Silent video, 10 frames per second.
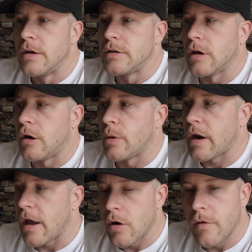So we're
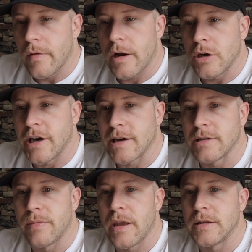going to head over there, check
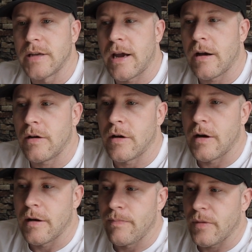some things
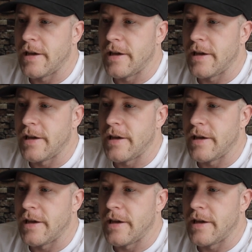out.